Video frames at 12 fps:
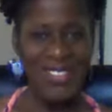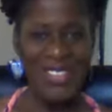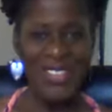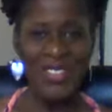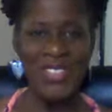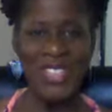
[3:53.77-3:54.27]

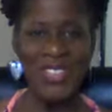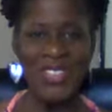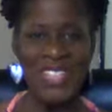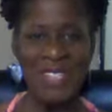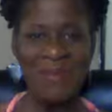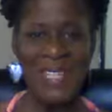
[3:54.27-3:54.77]
You're real
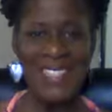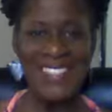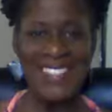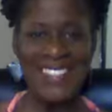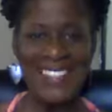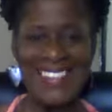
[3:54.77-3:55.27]
teammates
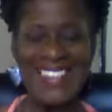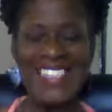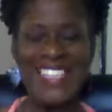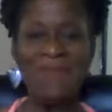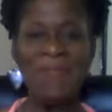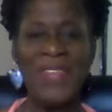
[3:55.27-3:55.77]

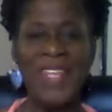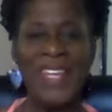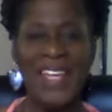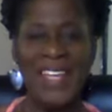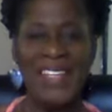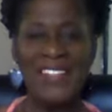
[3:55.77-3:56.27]
indeed.
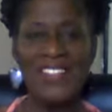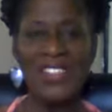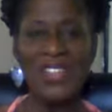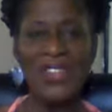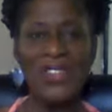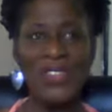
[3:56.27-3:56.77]
And
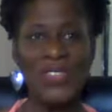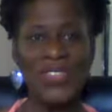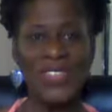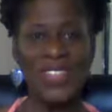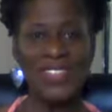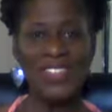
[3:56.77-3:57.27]
so
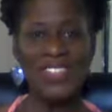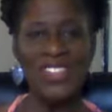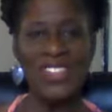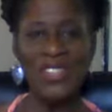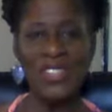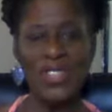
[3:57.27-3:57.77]
to
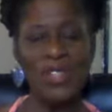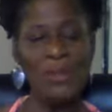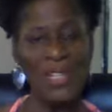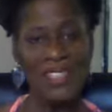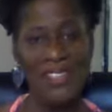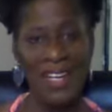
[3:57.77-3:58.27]
YouTube,
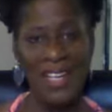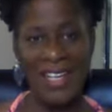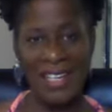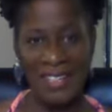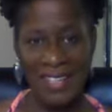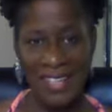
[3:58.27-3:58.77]

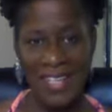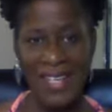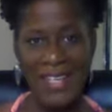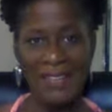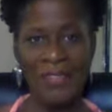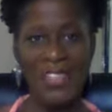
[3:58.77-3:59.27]
I
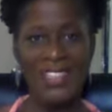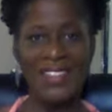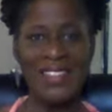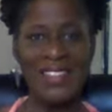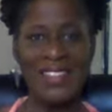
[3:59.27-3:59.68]
again want to